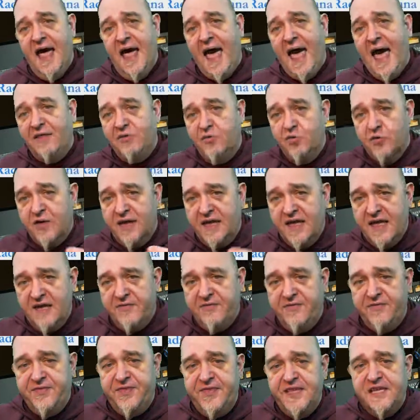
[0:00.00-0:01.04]
and to
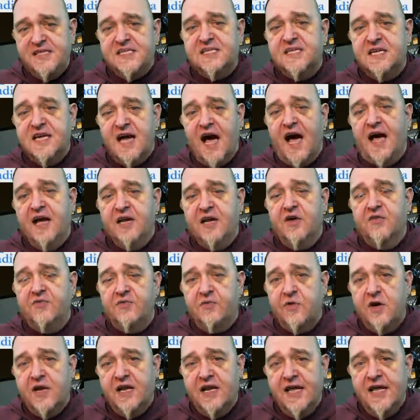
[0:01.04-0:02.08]
give this kind of
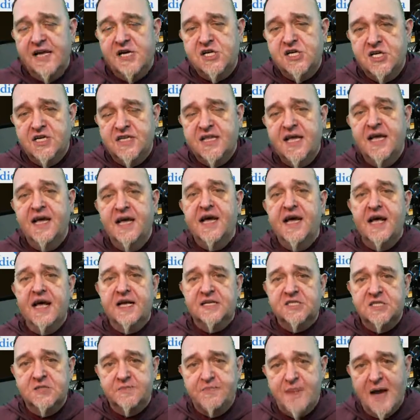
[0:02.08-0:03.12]
relation
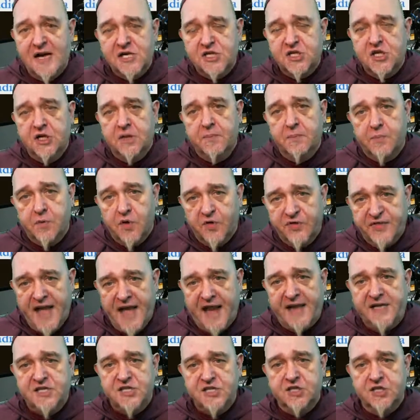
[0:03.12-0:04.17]
a special
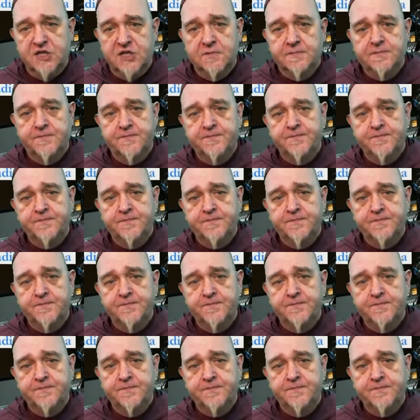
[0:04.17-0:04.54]
protection.